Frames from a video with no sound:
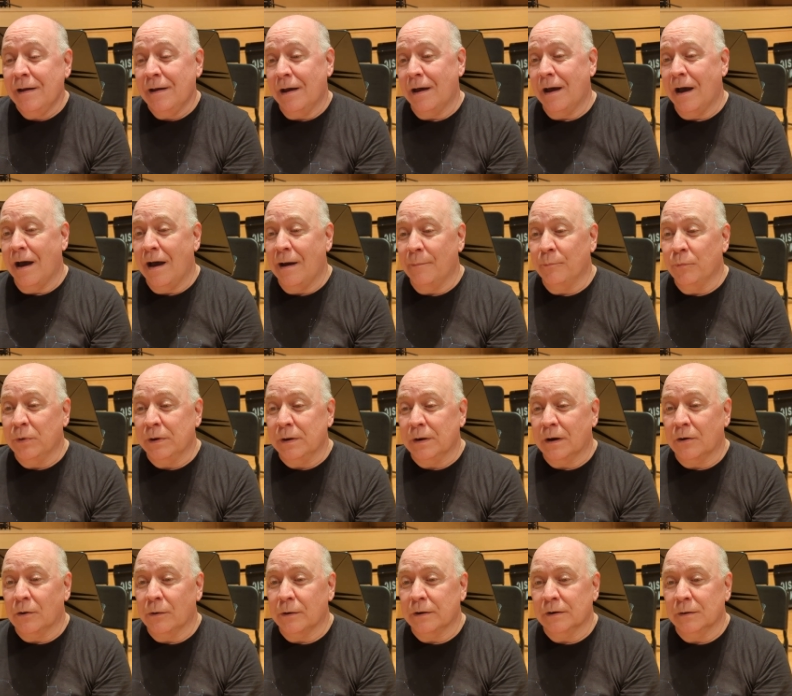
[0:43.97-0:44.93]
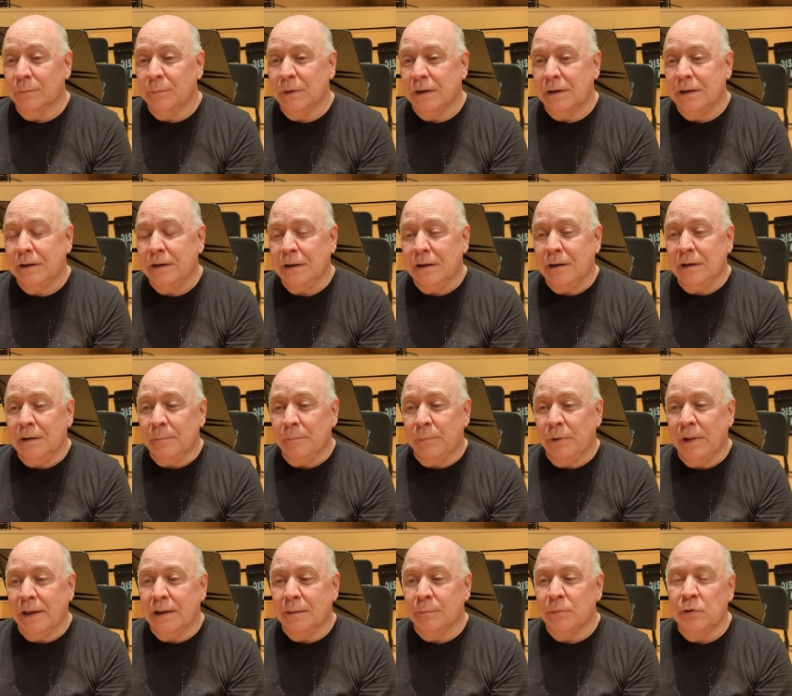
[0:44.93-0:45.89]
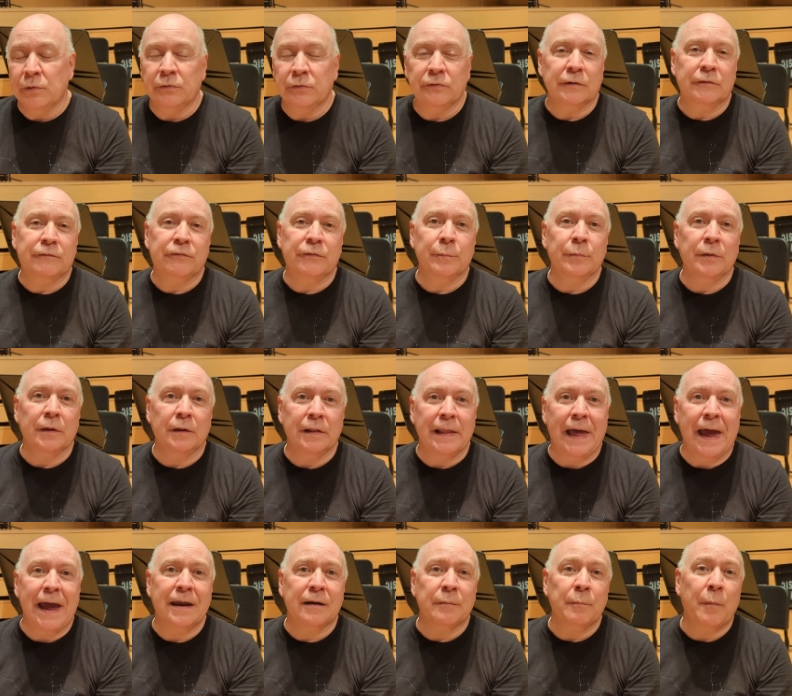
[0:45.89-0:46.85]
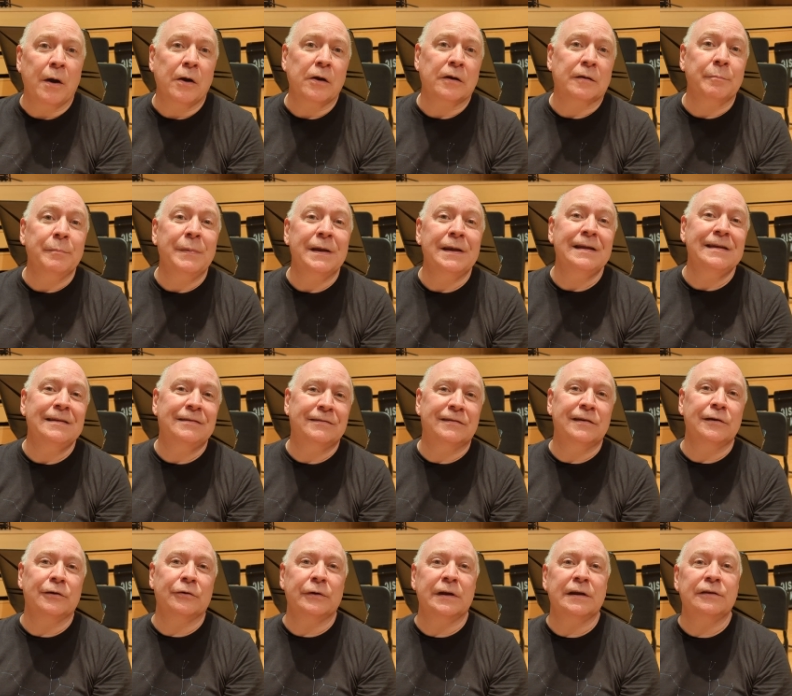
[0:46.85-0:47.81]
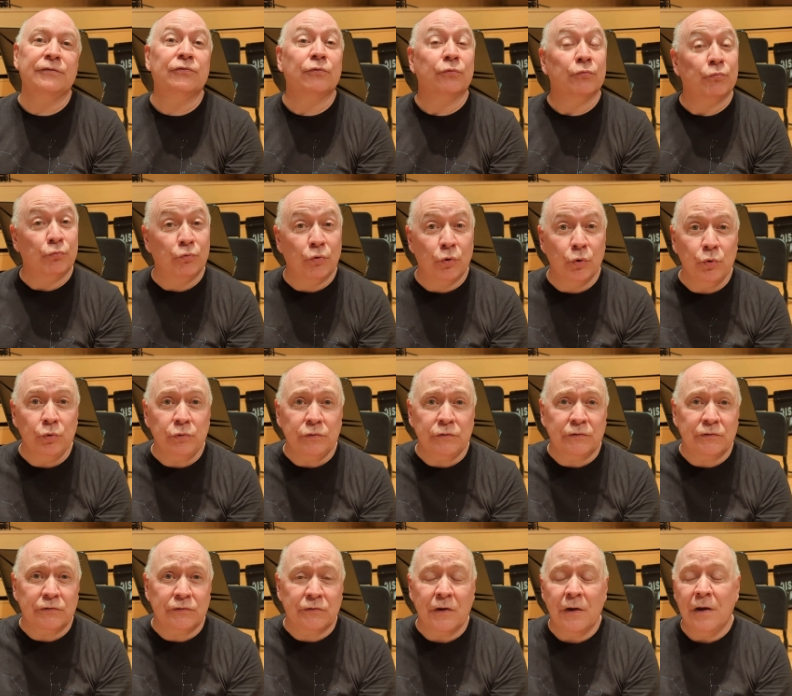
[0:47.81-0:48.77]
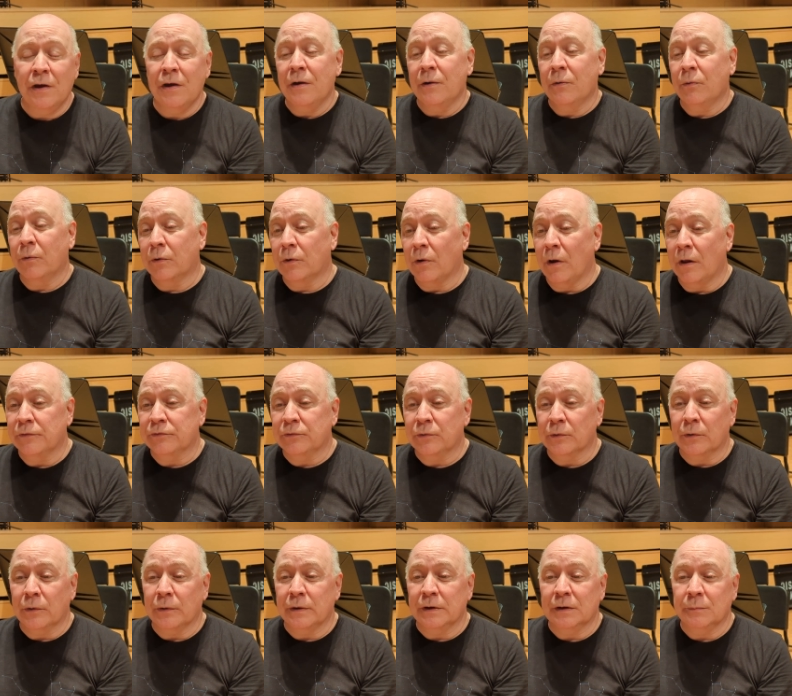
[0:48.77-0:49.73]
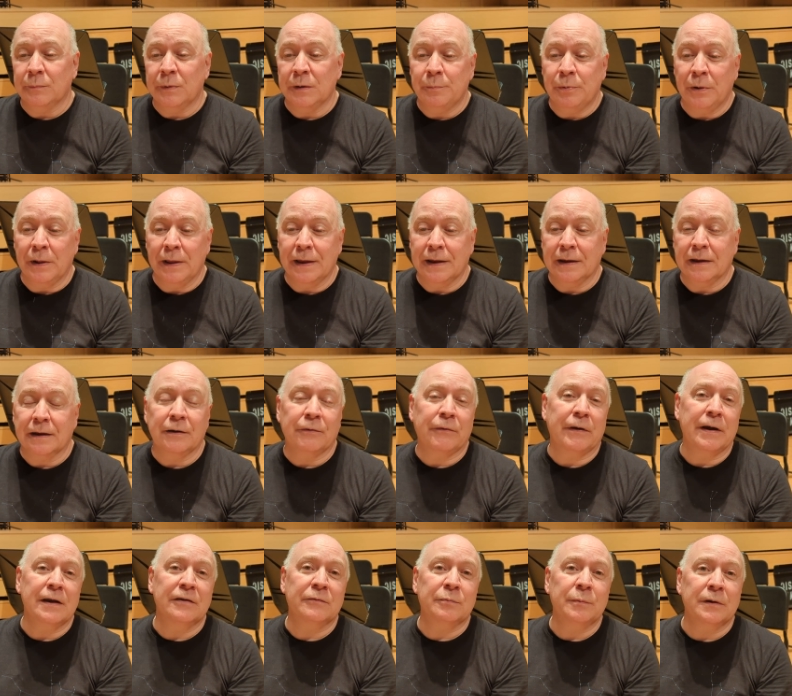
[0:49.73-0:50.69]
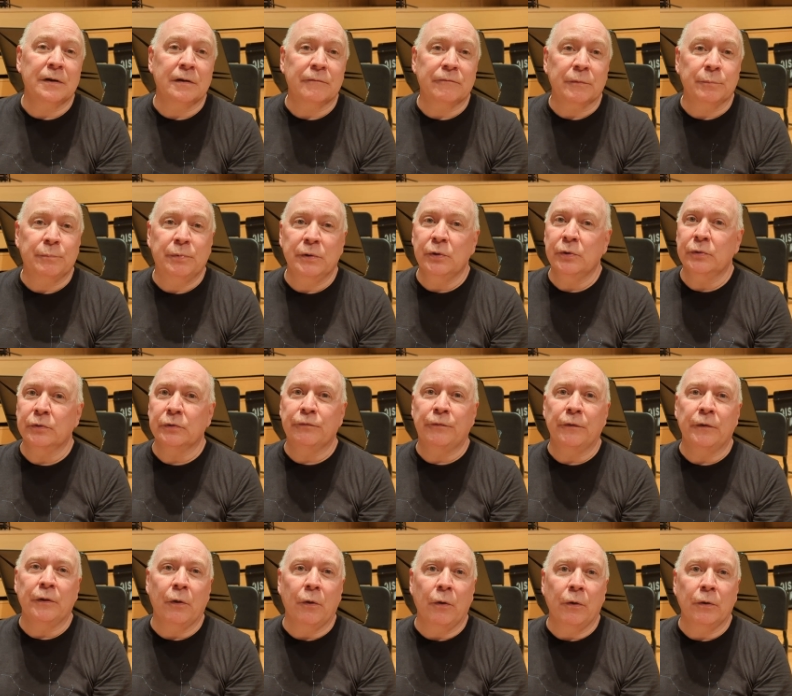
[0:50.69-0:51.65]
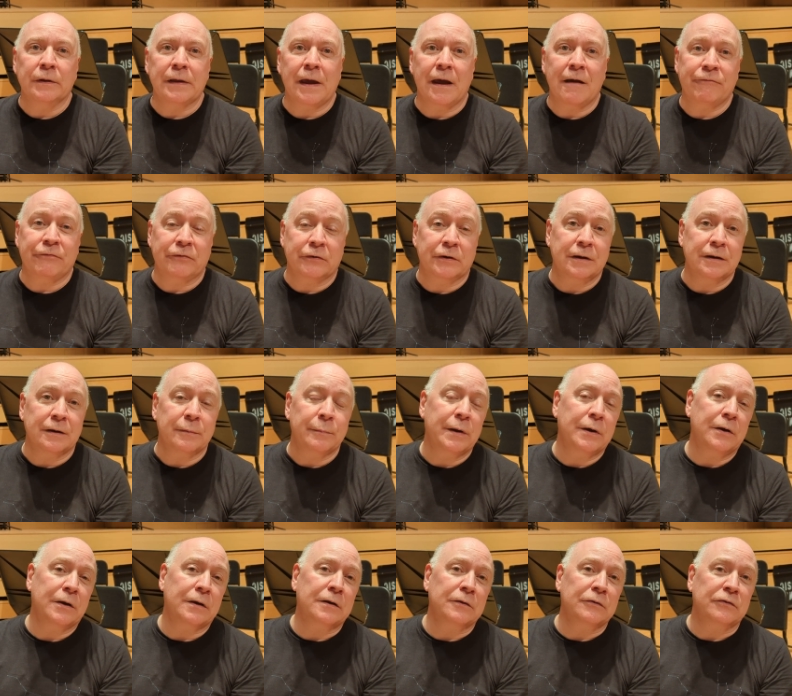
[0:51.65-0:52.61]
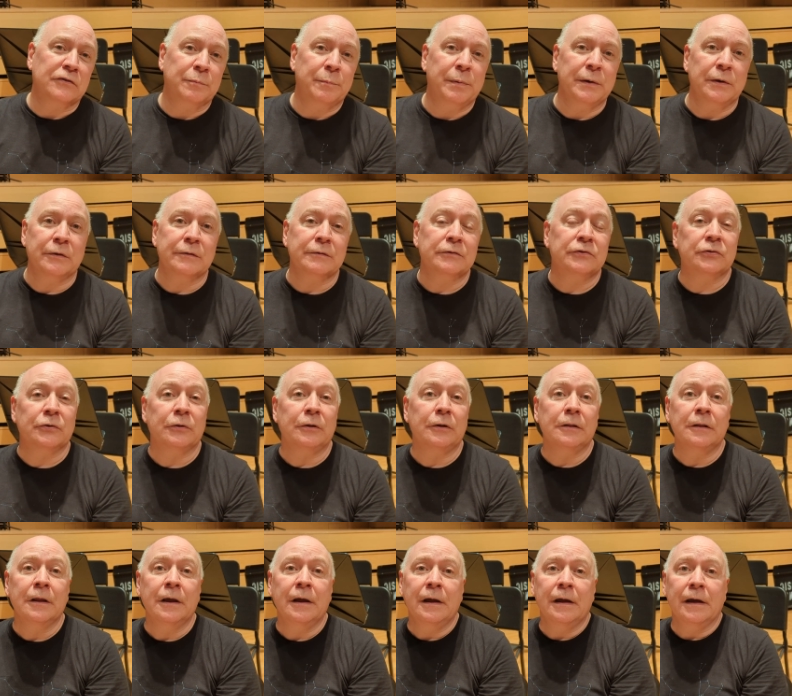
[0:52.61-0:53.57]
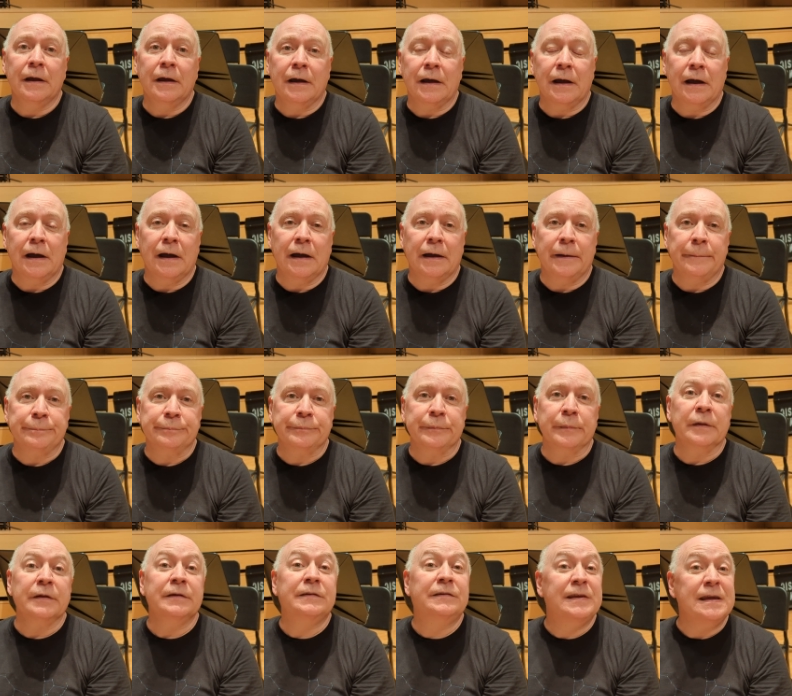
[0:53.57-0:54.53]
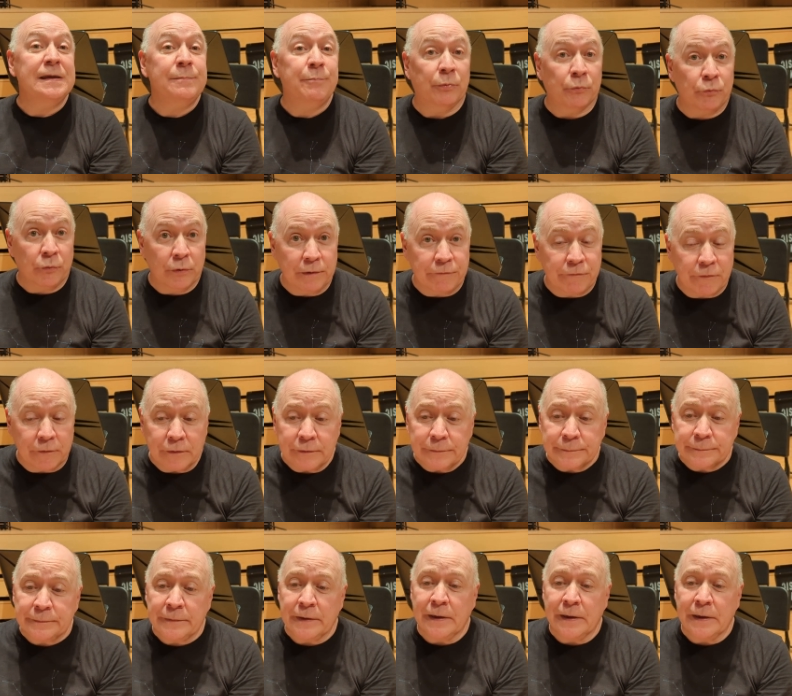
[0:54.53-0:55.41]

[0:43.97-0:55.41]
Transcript: Um, we are going to be playing music from the landmark miniseries Roots. We're also going to be playing an arrangement of a beautiful old African American spiritual um, Deep River,